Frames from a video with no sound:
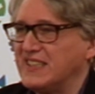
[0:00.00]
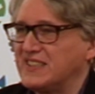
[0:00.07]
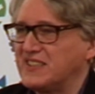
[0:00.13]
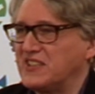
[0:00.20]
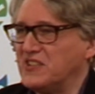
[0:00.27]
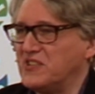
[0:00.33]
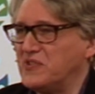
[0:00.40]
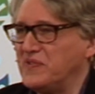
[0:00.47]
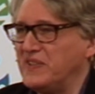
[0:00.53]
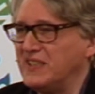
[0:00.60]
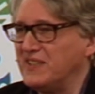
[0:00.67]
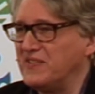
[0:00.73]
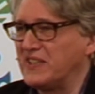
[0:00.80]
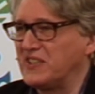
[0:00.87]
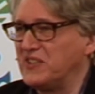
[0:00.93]
So we
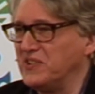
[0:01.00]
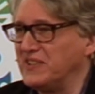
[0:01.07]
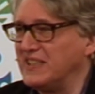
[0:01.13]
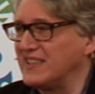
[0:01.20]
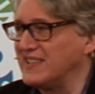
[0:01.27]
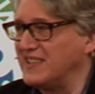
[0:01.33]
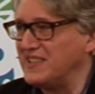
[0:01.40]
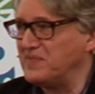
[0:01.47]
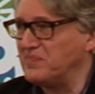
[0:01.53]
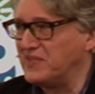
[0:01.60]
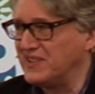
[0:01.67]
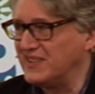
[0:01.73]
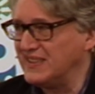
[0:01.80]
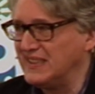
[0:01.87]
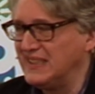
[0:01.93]
have a good
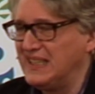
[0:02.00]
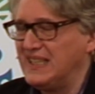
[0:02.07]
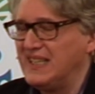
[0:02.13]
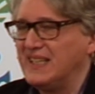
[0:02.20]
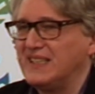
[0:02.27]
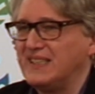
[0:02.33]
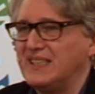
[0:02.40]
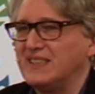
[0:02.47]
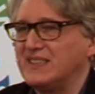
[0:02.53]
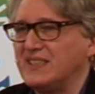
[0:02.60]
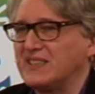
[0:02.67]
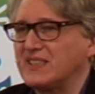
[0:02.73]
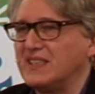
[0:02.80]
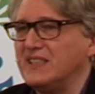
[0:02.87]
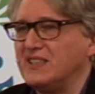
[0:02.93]
example that
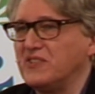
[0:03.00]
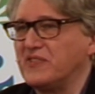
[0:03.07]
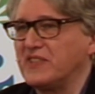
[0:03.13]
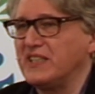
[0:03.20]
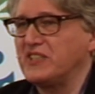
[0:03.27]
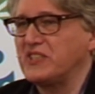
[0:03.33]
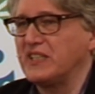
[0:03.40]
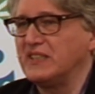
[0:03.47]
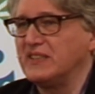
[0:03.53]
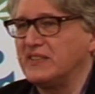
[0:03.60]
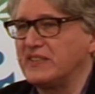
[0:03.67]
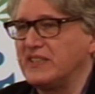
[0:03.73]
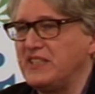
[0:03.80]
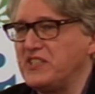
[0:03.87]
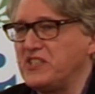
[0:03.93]
this kind of
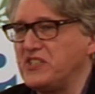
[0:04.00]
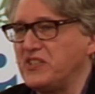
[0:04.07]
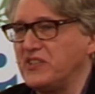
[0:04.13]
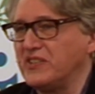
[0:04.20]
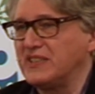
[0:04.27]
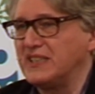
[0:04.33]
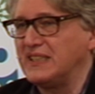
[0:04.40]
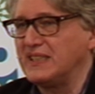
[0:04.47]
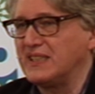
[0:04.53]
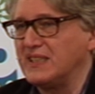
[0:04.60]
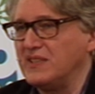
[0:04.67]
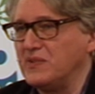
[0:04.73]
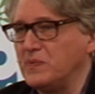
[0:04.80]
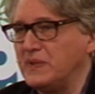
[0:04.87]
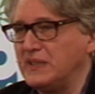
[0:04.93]
rational religiosity
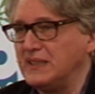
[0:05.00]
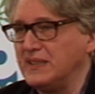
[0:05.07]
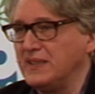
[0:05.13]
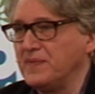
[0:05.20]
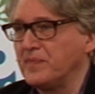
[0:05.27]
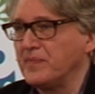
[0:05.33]
can win.